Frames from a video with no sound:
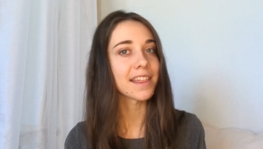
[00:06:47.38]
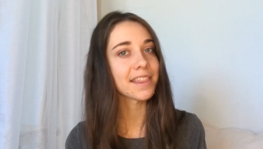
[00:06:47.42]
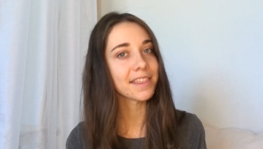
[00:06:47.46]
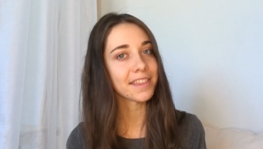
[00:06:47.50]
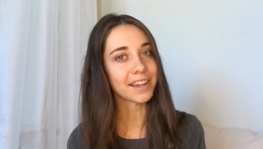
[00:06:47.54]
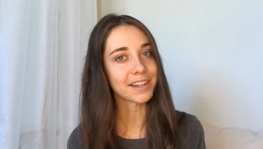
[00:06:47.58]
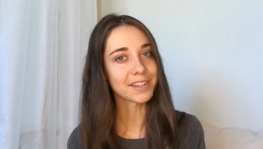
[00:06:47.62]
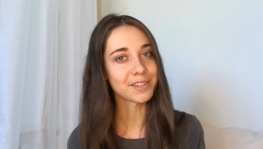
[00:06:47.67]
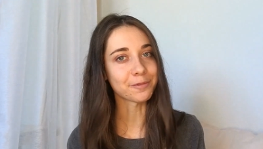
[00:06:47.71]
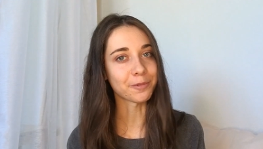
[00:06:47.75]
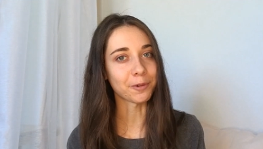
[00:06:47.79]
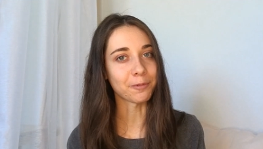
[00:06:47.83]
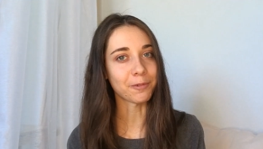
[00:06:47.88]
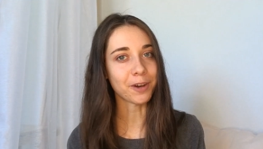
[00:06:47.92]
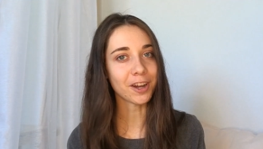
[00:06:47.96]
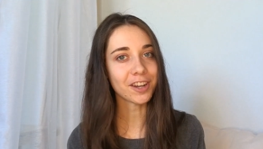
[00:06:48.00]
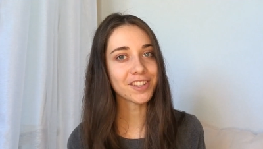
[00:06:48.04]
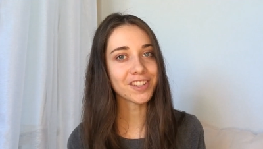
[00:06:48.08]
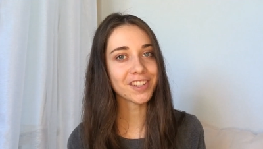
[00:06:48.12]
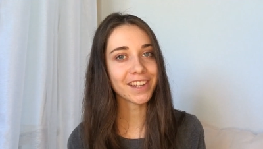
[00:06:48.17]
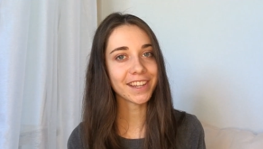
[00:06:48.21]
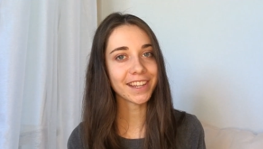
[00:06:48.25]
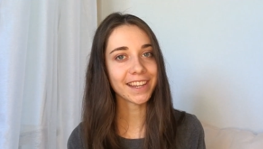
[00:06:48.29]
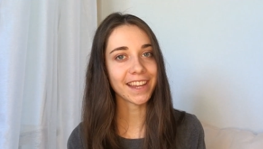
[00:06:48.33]
Thanks for
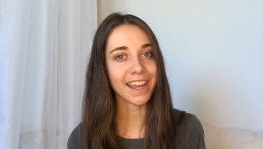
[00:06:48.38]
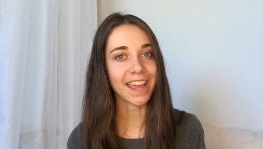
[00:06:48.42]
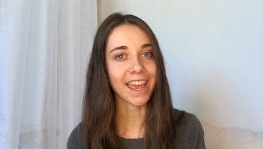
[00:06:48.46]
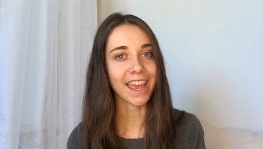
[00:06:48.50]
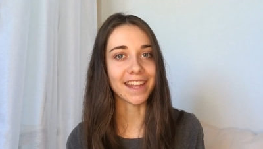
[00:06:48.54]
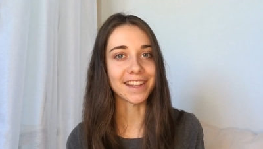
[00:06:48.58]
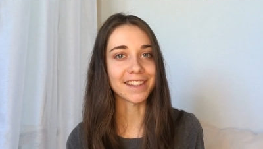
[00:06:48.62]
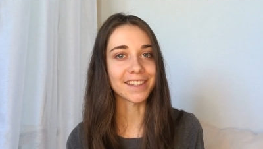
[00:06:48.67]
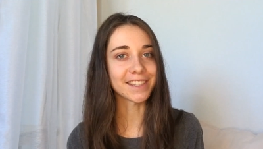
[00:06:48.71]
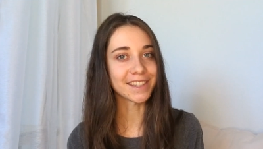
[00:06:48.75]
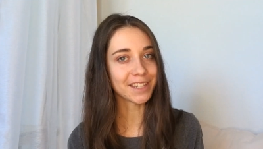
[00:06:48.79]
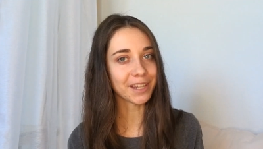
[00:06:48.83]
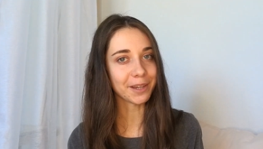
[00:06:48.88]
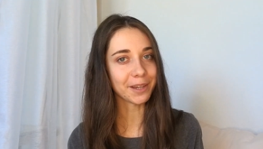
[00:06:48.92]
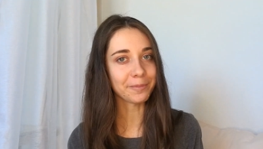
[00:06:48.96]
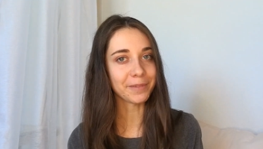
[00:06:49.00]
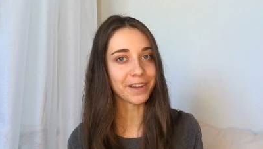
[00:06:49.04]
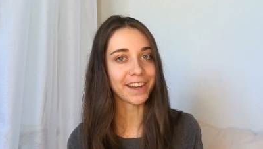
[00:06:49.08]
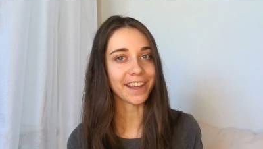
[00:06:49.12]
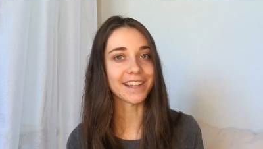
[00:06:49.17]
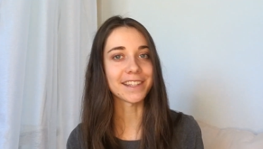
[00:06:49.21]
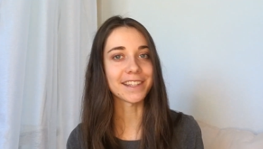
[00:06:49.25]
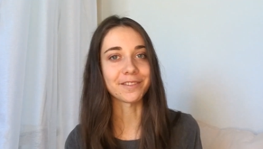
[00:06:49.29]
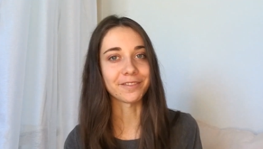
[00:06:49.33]
watching and see you in
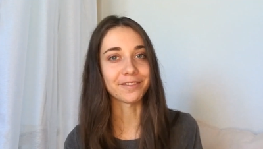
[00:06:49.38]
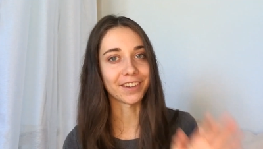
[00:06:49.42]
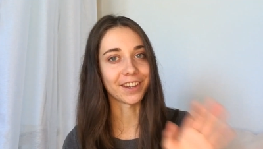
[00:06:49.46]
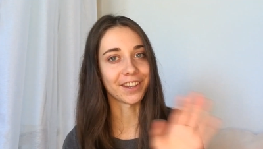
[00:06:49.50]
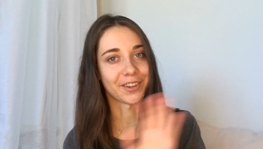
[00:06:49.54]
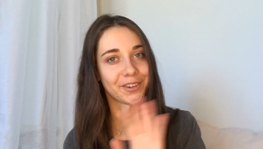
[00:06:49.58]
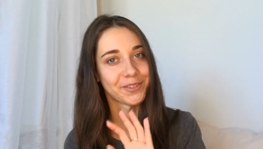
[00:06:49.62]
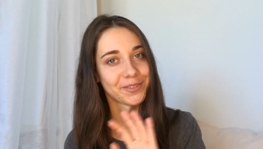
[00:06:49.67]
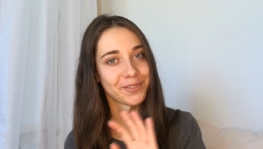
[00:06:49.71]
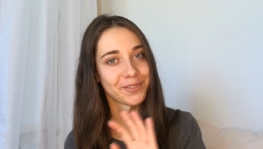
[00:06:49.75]
my next video.